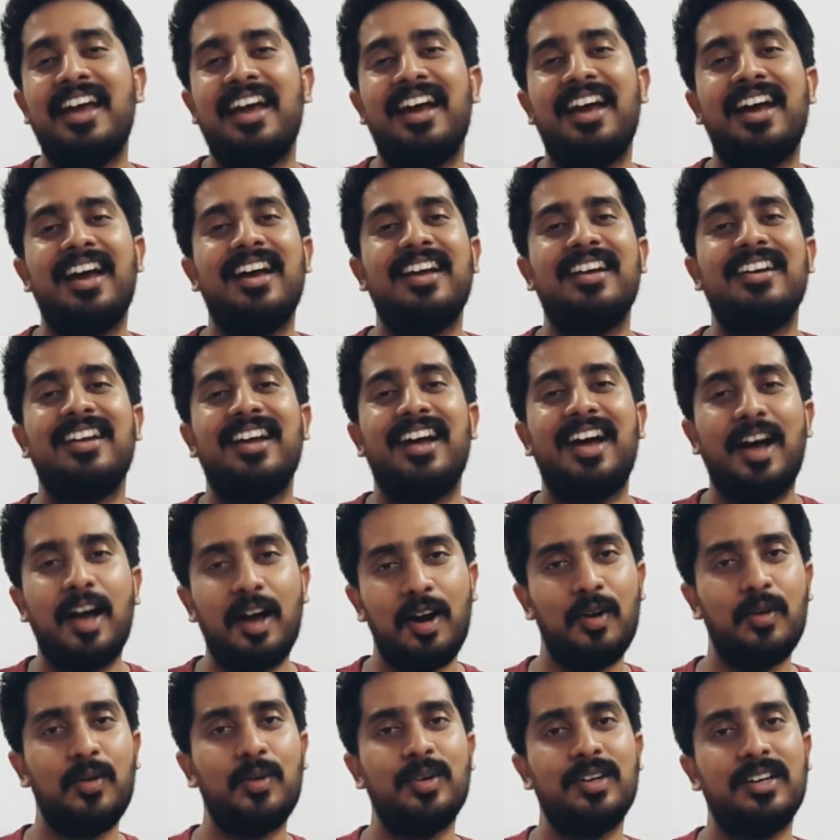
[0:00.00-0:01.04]
and
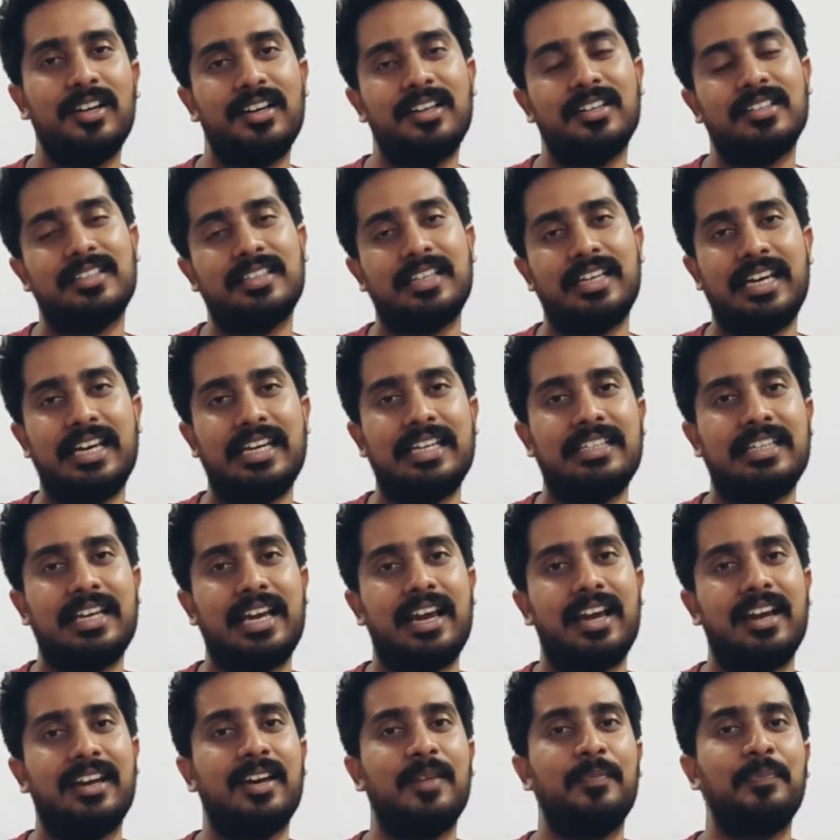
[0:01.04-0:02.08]
how does he
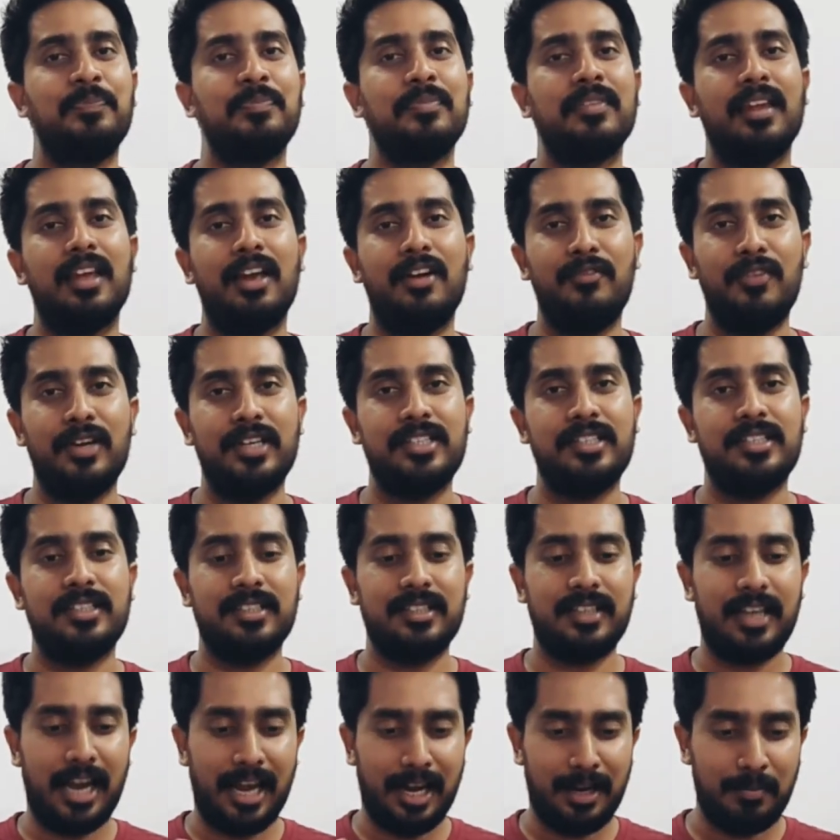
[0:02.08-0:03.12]
say it?
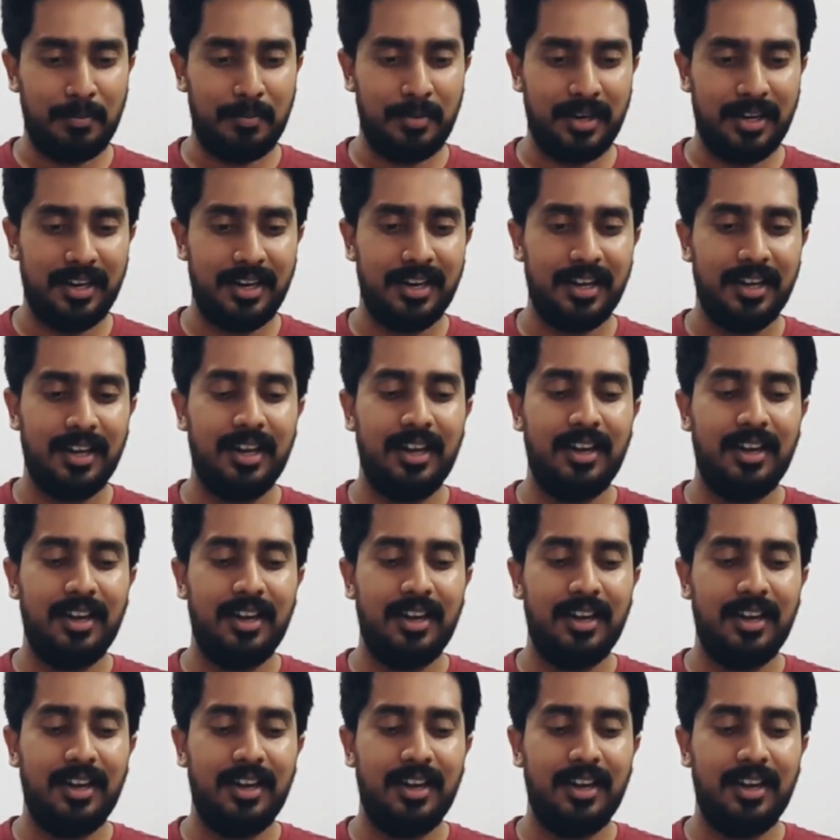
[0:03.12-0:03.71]
Which can be